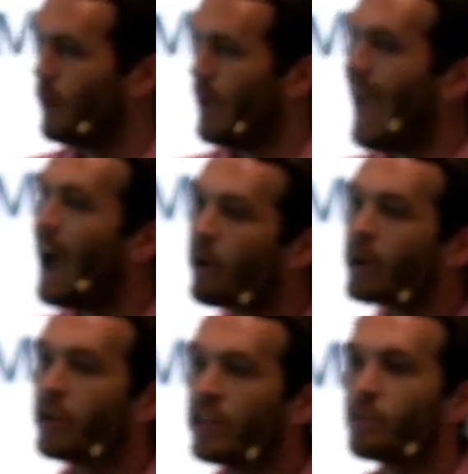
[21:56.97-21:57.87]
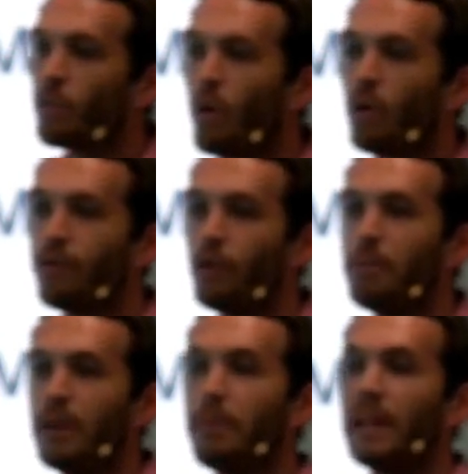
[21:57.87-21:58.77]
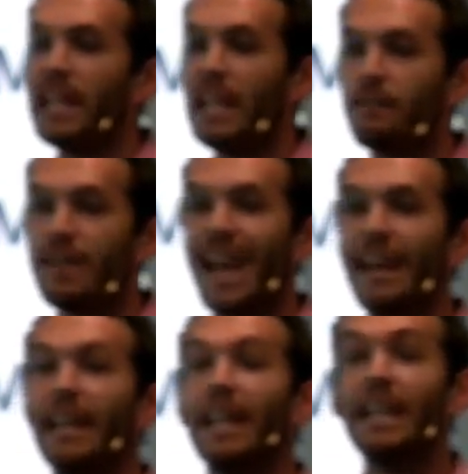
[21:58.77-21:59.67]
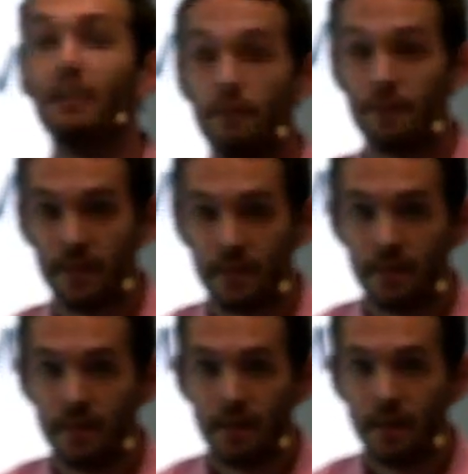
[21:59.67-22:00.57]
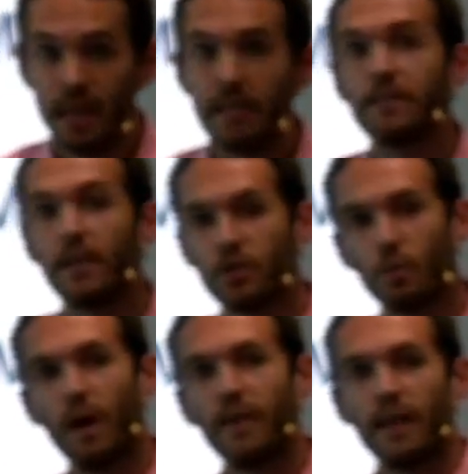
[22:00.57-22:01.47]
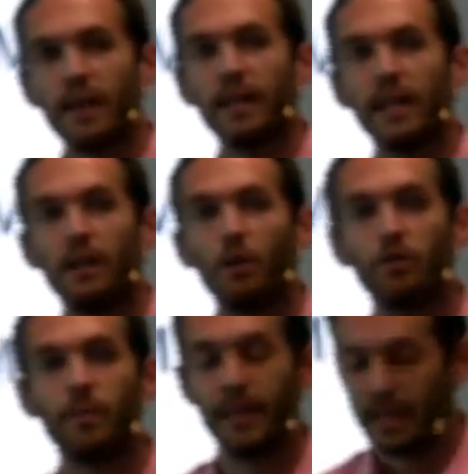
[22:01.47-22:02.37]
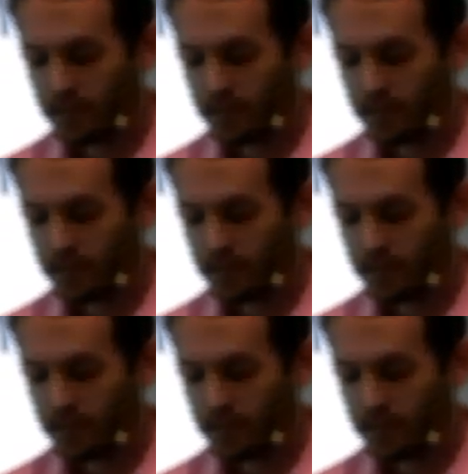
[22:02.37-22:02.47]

How can this worldview be believed and lived in such a way that it can lead ultimately to